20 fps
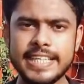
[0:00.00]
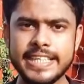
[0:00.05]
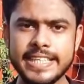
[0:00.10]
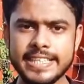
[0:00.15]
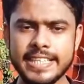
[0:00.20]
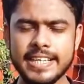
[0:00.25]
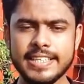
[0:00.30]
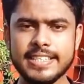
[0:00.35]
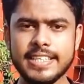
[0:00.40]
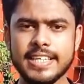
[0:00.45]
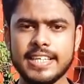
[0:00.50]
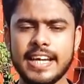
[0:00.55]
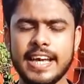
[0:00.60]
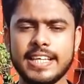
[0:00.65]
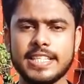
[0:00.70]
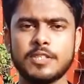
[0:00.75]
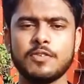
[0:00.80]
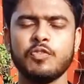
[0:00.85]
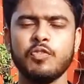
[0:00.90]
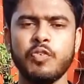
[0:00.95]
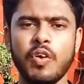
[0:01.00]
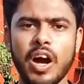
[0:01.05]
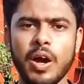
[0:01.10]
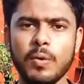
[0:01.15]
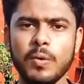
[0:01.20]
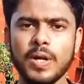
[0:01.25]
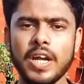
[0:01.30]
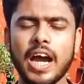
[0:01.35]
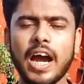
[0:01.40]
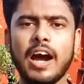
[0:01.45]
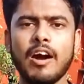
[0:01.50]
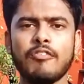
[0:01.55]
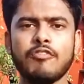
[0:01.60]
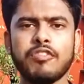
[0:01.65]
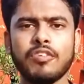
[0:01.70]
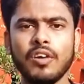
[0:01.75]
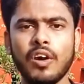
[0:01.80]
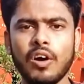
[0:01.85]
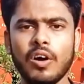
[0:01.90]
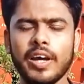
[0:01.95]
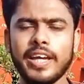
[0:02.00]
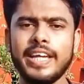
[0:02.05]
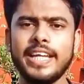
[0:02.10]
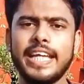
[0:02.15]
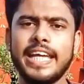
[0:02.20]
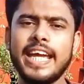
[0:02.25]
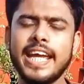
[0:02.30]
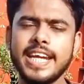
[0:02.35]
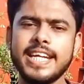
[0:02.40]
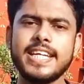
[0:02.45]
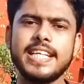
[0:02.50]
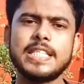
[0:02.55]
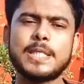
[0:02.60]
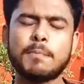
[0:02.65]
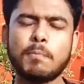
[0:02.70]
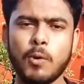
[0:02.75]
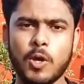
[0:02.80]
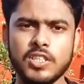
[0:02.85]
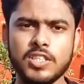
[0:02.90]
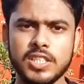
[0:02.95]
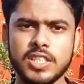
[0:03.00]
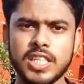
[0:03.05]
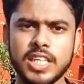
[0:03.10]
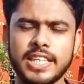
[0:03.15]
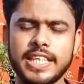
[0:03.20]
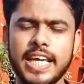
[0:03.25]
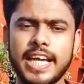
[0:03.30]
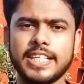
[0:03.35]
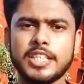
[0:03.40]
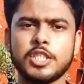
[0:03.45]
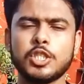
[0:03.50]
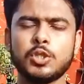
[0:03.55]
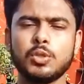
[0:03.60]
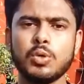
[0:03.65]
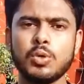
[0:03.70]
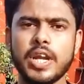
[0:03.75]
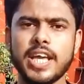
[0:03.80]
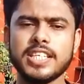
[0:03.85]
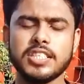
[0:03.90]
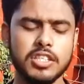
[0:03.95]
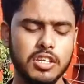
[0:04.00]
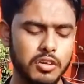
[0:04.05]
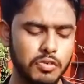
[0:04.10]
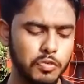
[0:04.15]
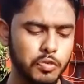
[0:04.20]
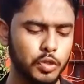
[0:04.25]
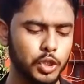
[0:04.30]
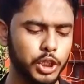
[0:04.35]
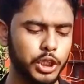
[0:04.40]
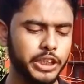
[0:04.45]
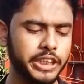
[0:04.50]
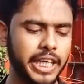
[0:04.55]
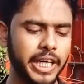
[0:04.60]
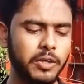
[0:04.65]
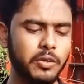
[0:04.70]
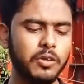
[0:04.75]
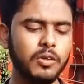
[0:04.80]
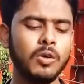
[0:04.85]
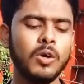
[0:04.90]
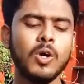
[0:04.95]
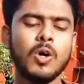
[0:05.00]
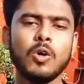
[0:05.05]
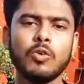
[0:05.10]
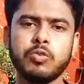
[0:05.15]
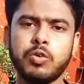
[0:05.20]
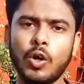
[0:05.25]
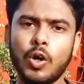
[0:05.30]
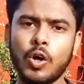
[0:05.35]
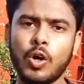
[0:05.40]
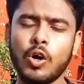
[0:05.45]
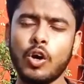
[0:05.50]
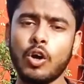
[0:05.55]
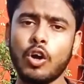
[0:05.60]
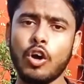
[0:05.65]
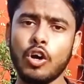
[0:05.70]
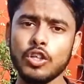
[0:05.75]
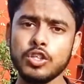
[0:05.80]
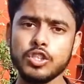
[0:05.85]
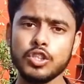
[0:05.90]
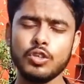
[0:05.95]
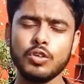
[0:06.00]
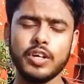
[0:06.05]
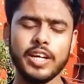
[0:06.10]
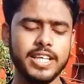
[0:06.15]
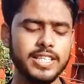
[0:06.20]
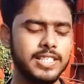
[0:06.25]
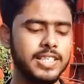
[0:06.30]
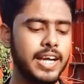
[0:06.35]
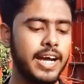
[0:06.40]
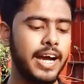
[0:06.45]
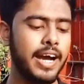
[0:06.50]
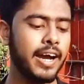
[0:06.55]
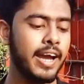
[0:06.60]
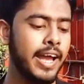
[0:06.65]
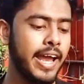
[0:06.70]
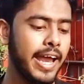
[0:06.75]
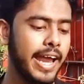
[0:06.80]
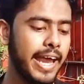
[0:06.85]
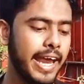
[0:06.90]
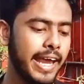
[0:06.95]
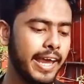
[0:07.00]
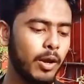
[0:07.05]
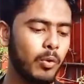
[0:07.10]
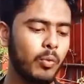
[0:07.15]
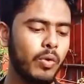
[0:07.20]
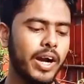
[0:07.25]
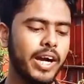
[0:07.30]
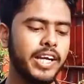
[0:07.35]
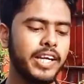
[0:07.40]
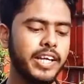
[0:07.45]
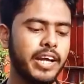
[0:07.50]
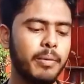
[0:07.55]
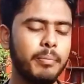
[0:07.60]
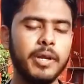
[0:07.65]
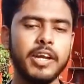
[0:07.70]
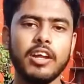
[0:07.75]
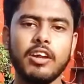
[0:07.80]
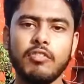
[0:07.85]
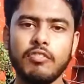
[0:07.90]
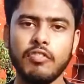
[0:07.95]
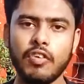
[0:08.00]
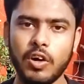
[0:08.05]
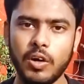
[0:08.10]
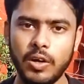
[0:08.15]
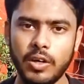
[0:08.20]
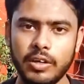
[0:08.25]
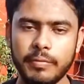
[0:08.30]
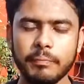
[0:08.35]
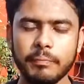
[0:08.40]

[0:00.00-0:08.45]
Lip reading: researcher has found a flaw in Intel's processor that is known as the Foreshadow flaw, or also known as the L1 terminal fault.